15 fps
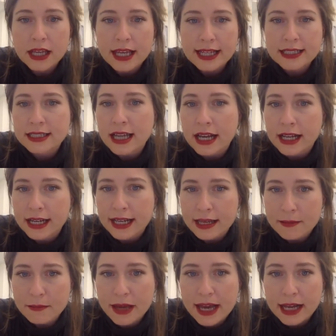it's not going to
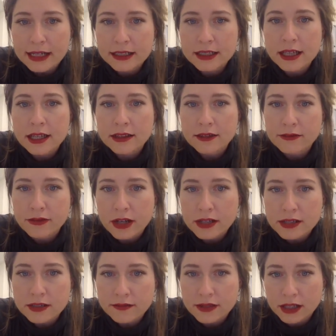impact the
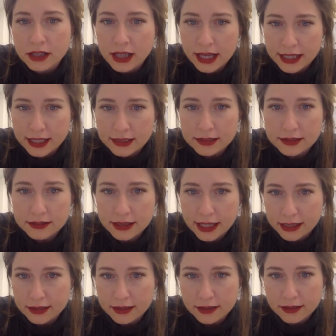funds of the clients,
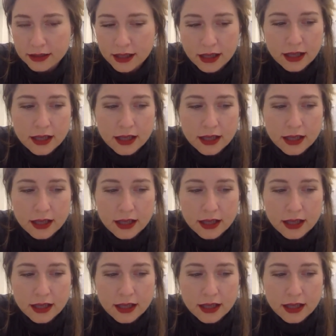like the